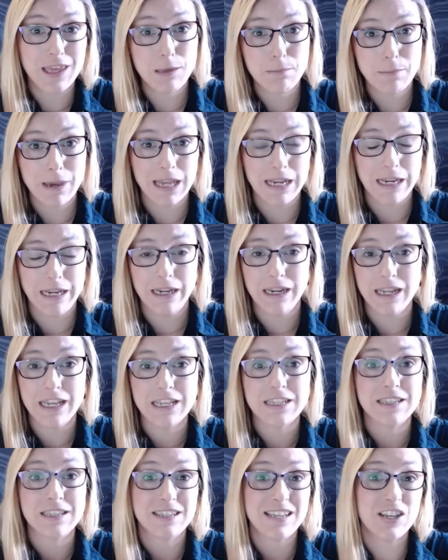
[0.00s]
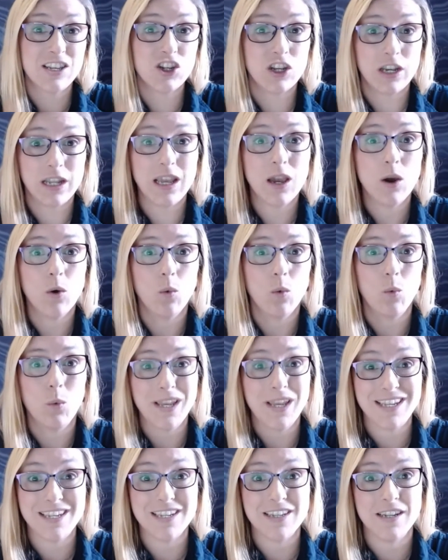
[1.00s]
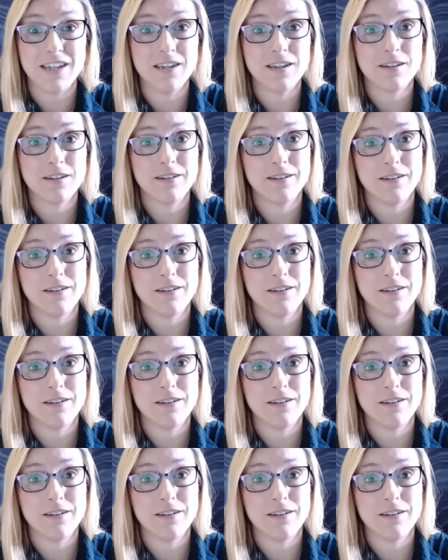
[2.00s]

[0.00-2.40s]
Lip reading: email in is essentially wasted